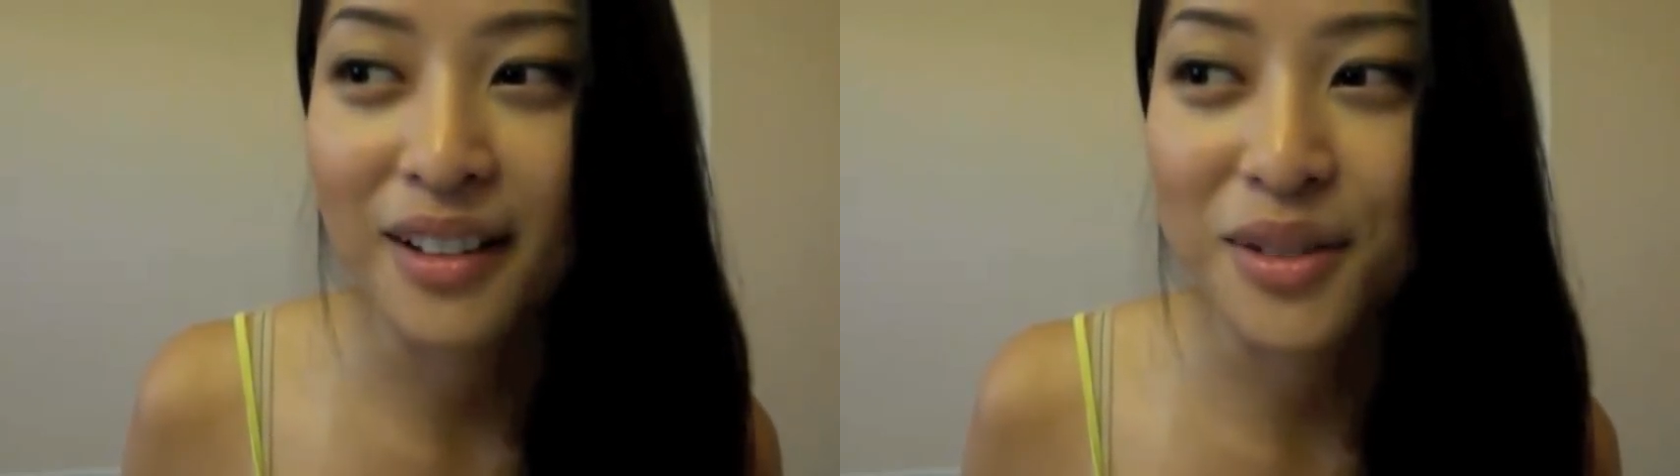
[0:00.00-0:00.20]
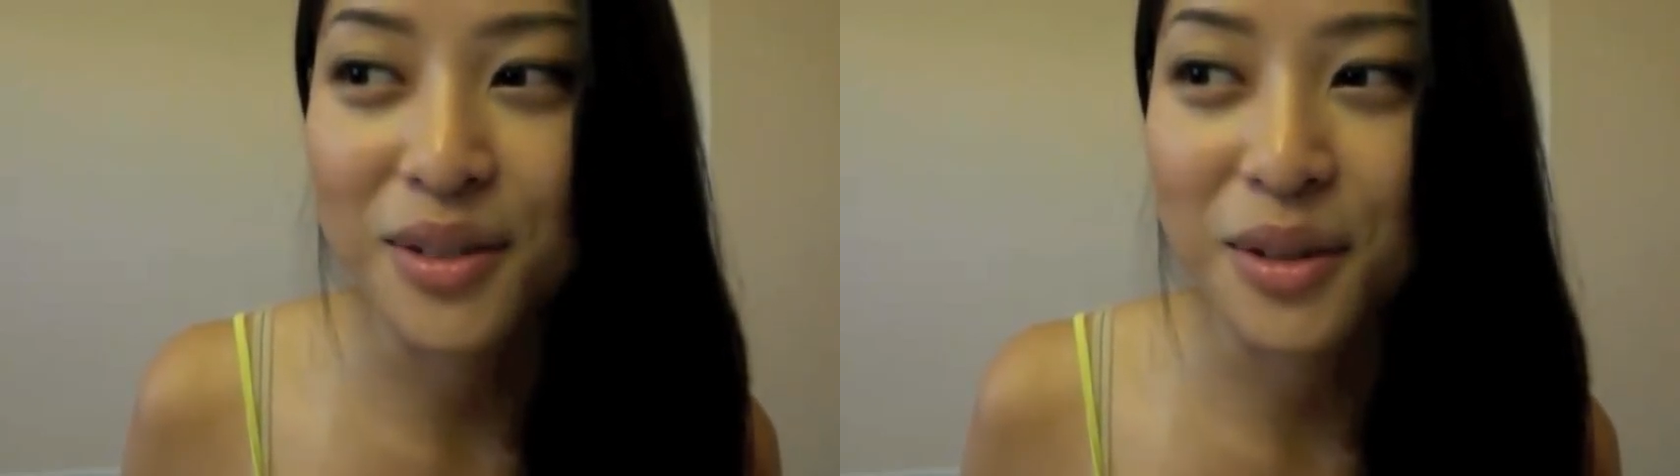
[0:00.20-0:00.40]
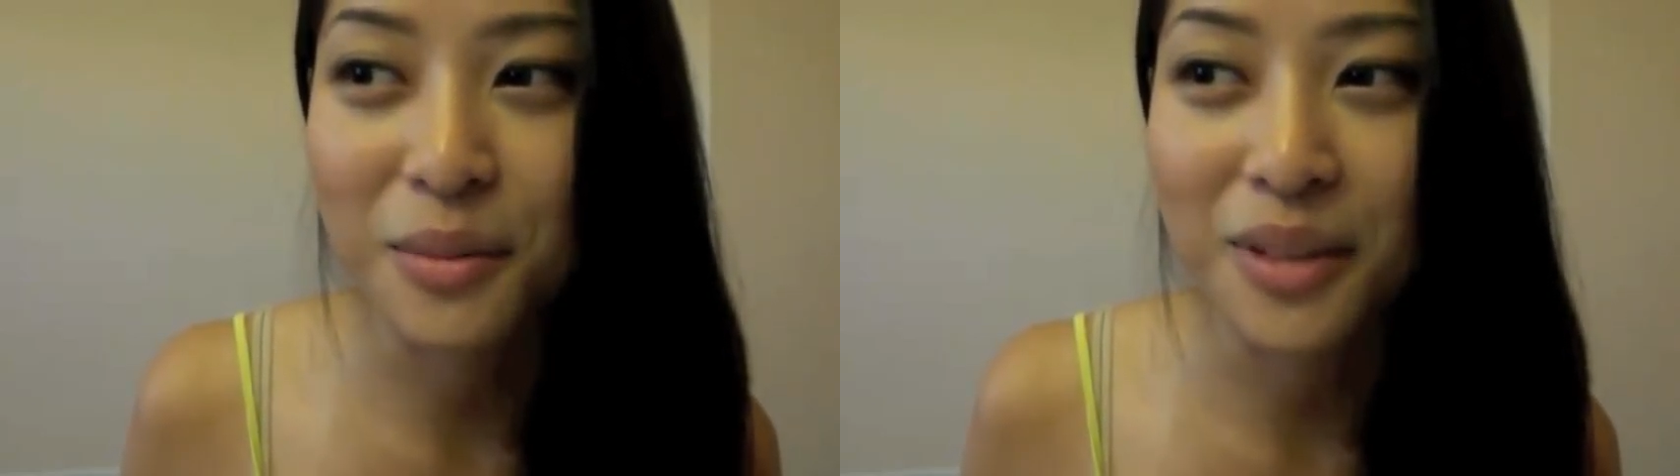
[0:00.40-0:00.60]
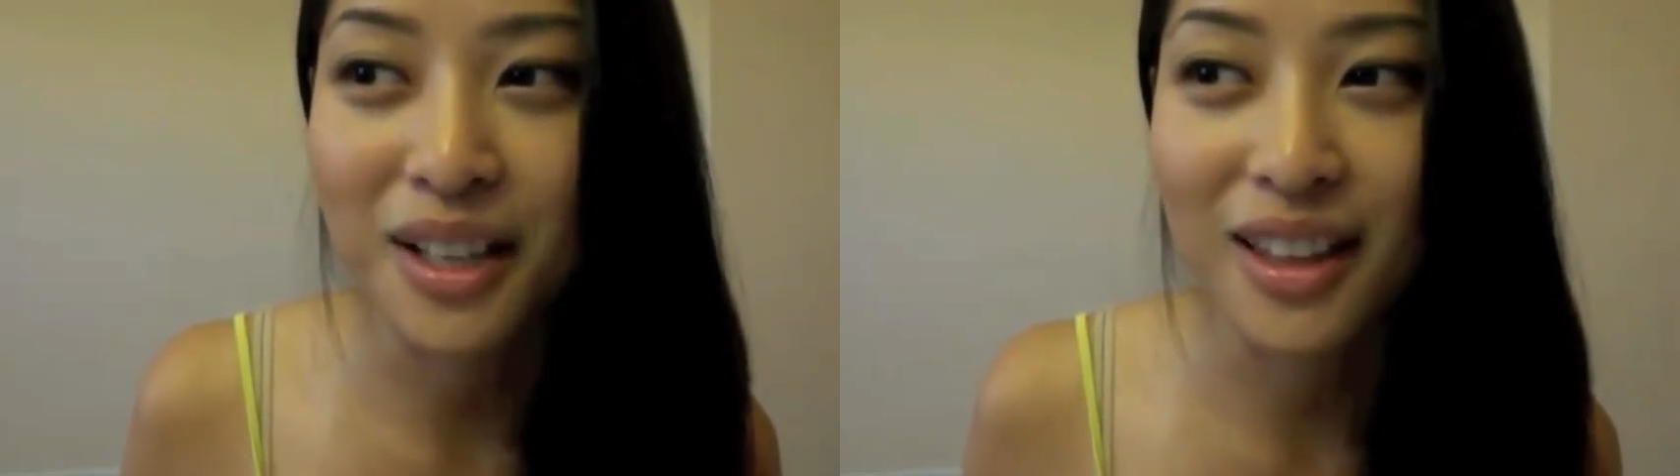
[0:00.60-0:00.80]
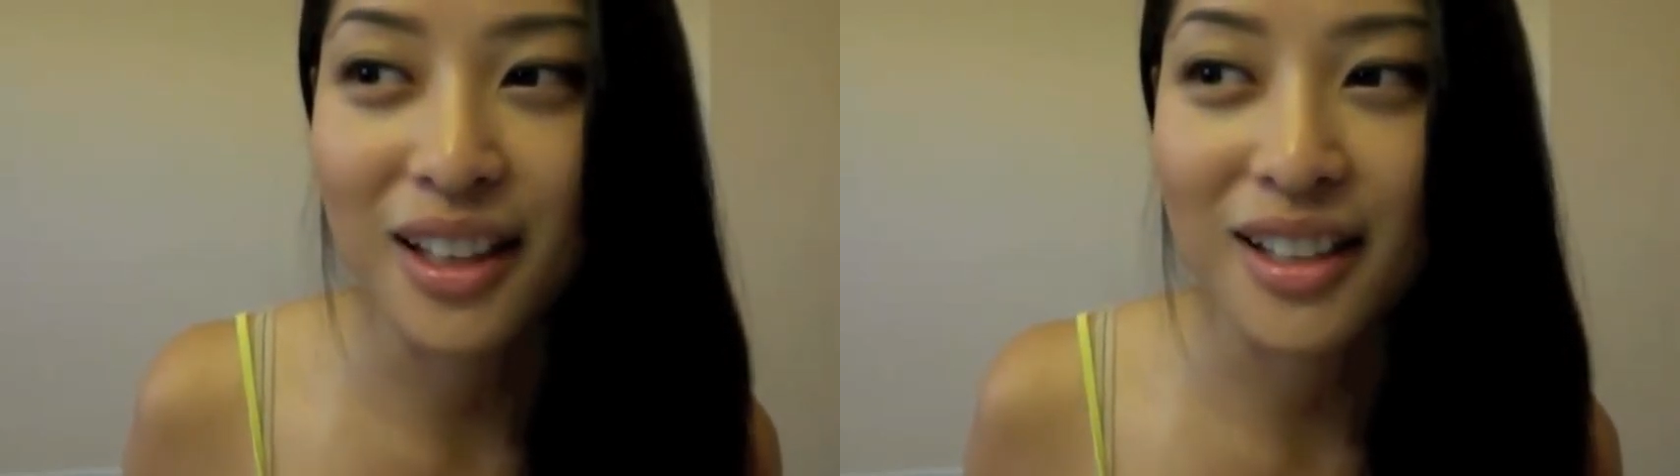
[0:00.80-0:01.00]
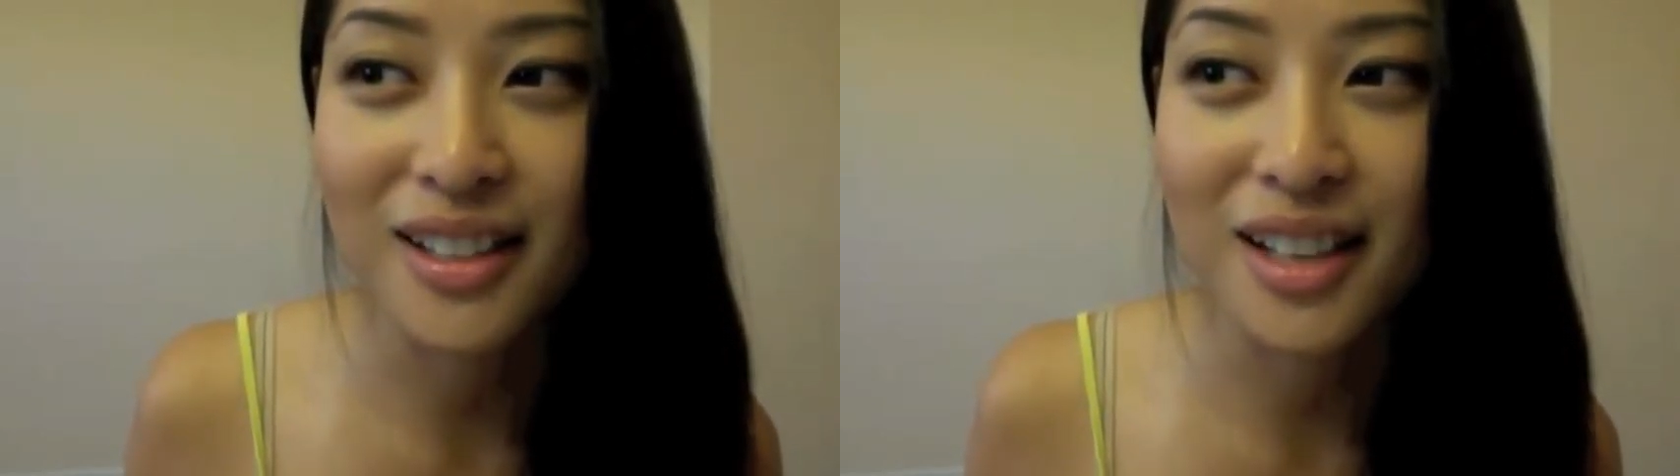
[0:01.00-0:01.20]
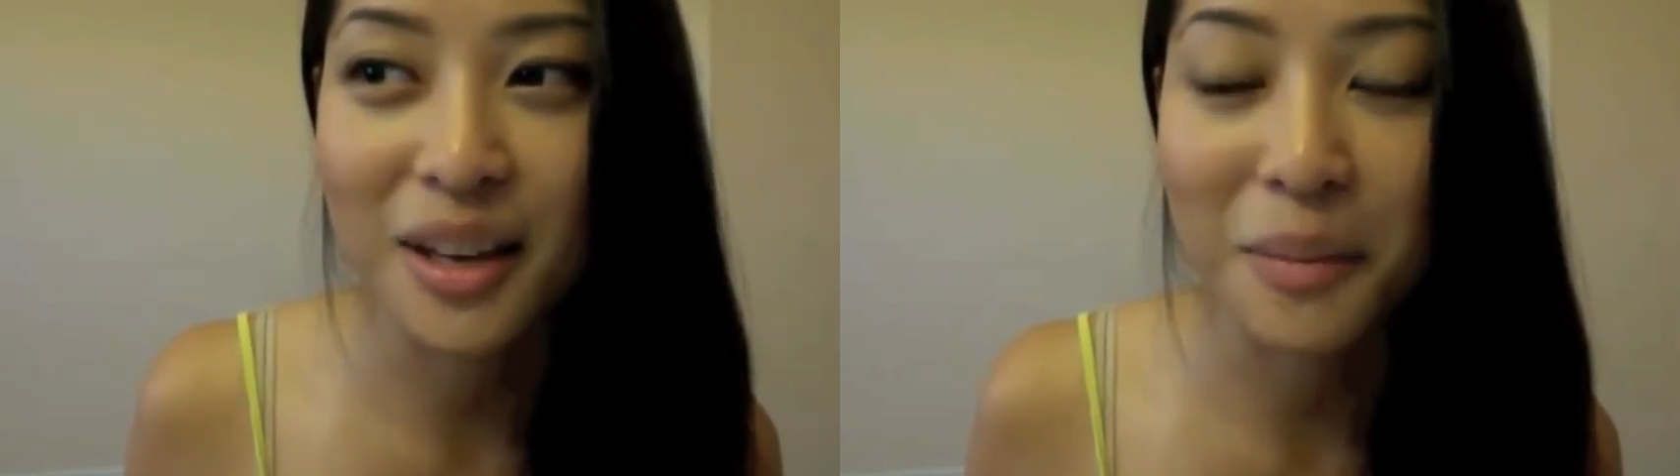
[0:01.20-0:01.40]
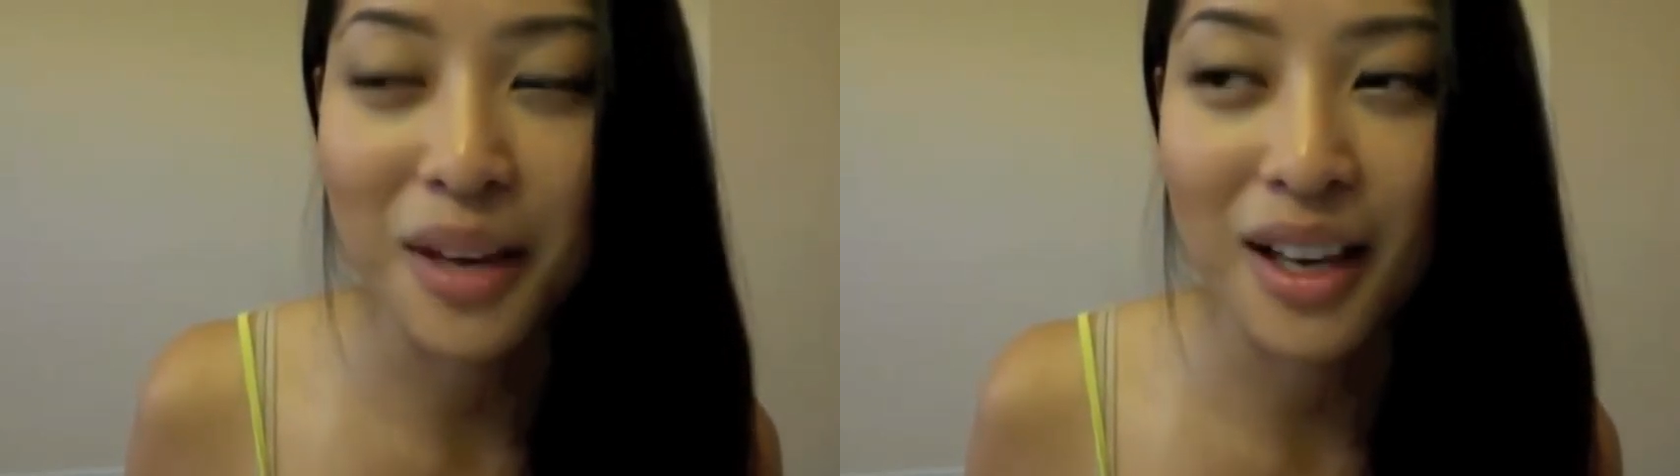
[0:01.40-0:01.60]
there's so many things I
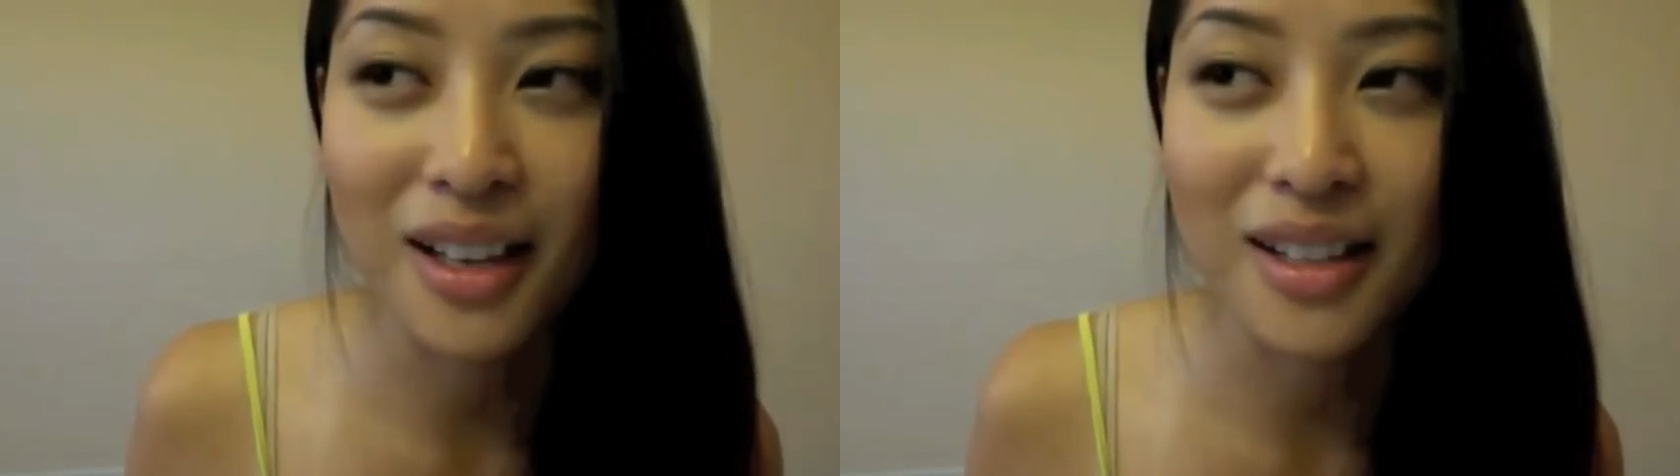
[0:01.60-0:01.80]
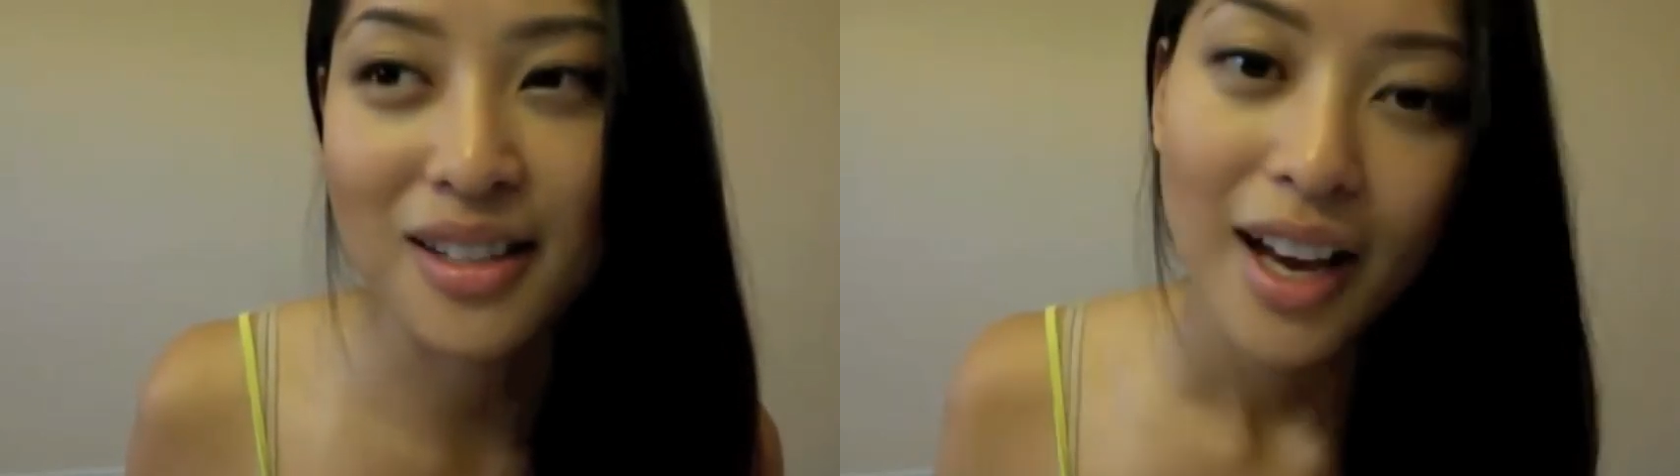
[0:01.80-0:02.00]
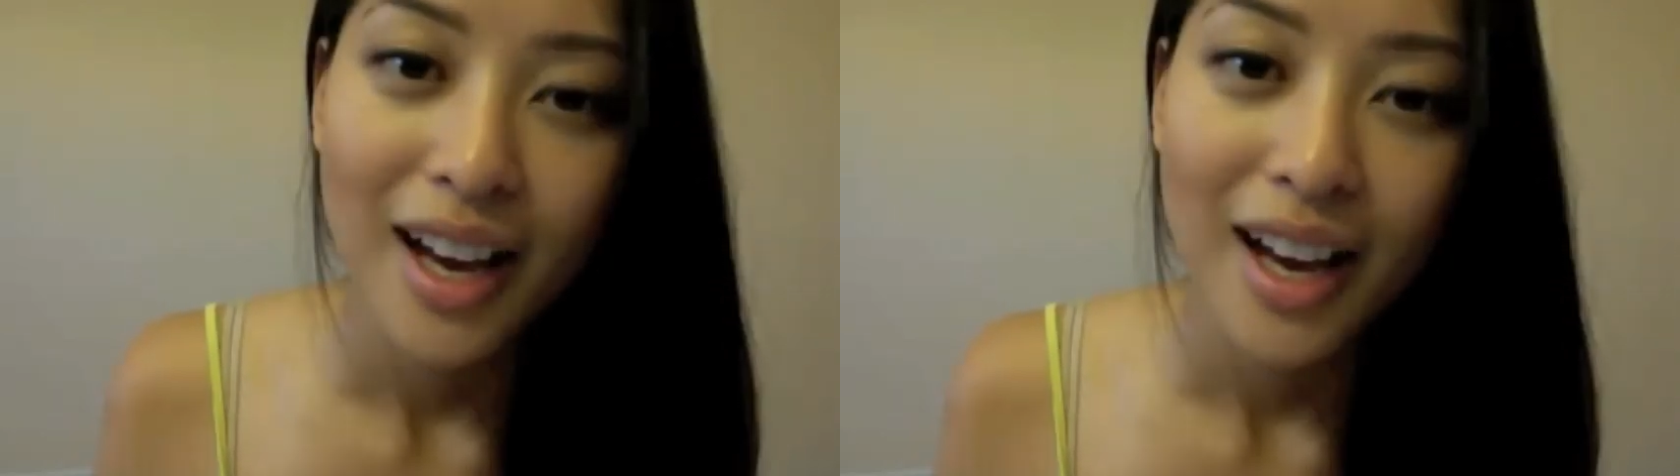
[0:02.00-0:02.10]
miss.